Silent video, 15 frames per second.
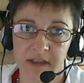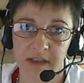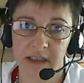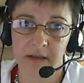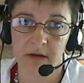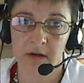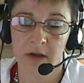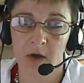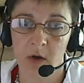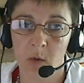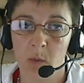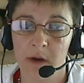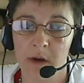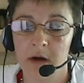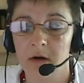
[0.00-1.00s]
in,
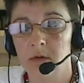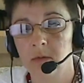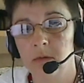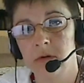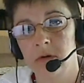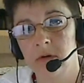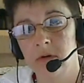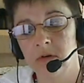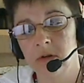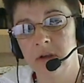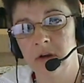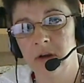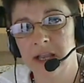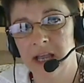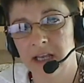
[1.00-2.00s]
where
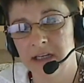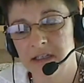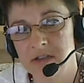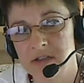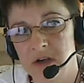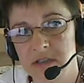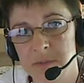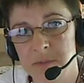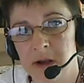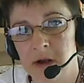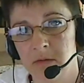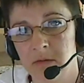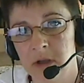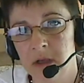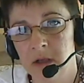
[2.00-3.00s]
earlier I kind of talked
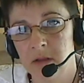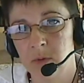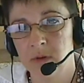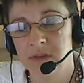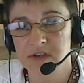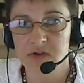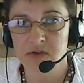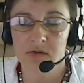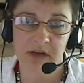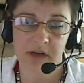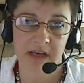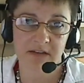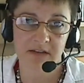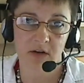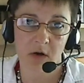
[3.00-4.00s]
about when the student
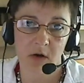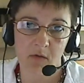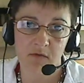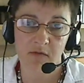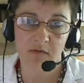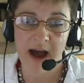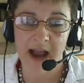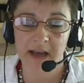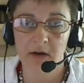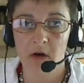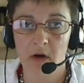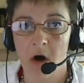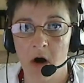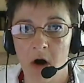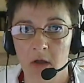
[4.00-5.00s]
has to go find
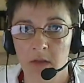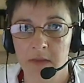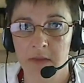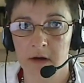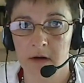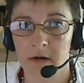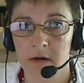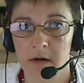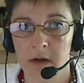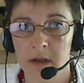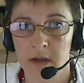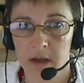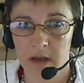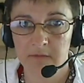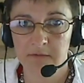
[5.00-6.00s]
all their
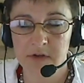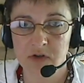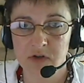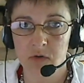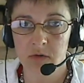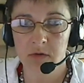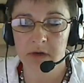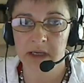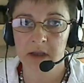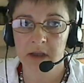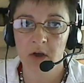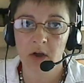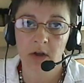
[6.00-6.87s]
inventory,